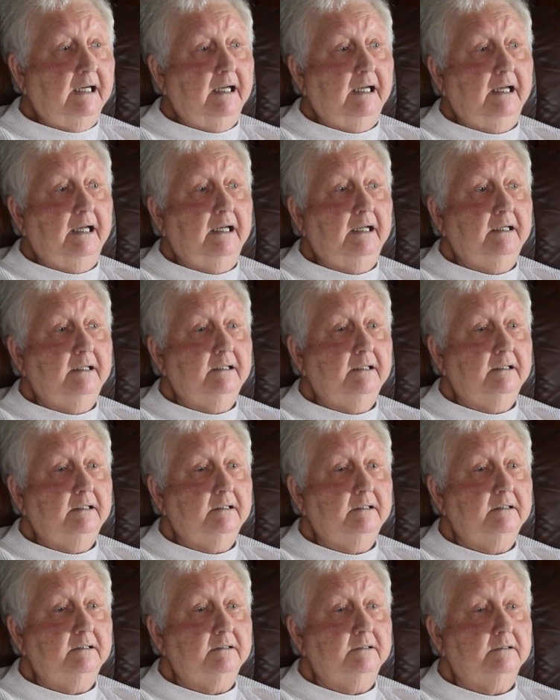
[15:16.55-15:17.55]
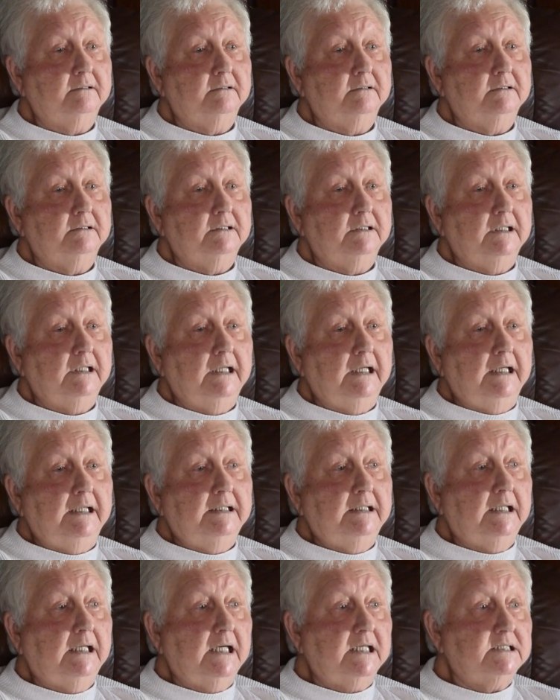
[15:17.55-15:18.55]
And
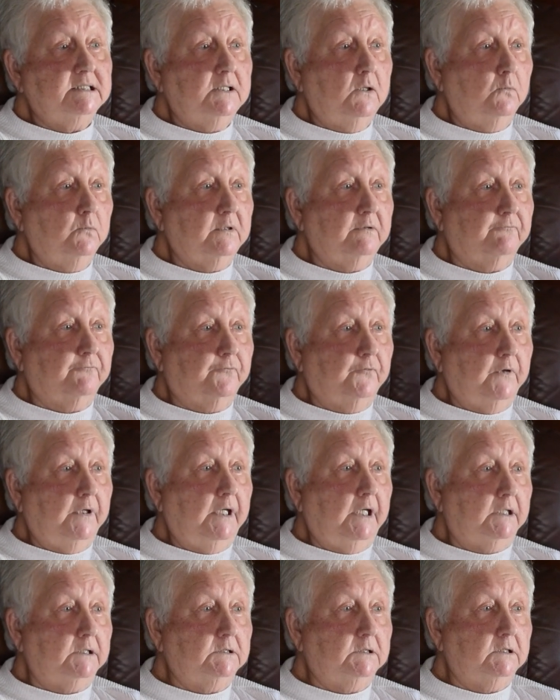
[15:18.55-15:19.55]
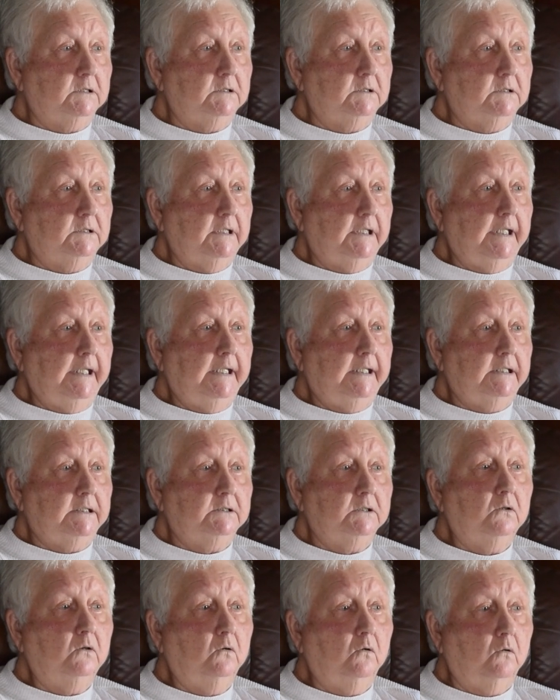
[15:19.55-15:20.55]
then I sold the front to Eddie
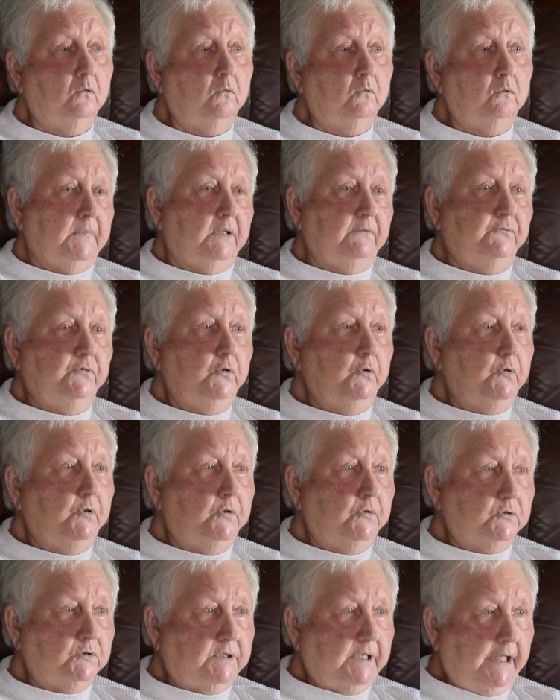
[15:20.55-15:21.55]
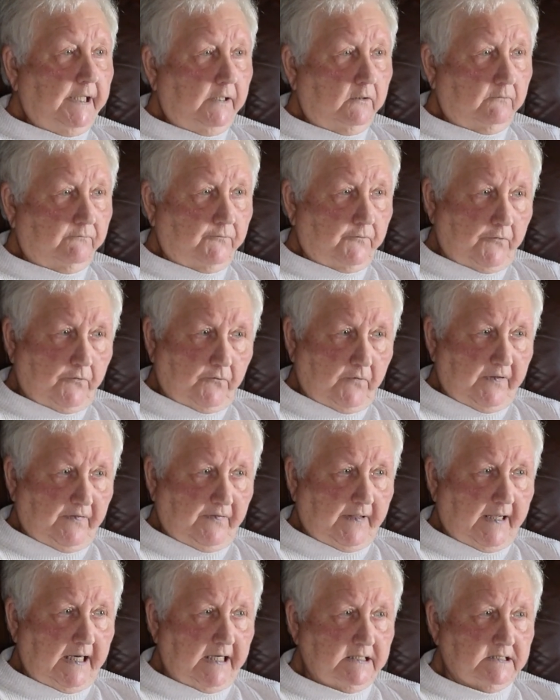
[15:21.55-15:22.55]
Tull a few years later for
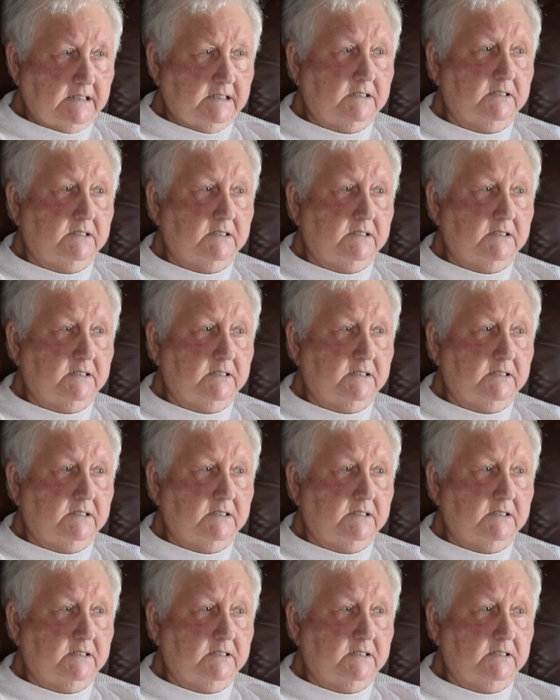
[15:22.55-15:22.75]
$3,000.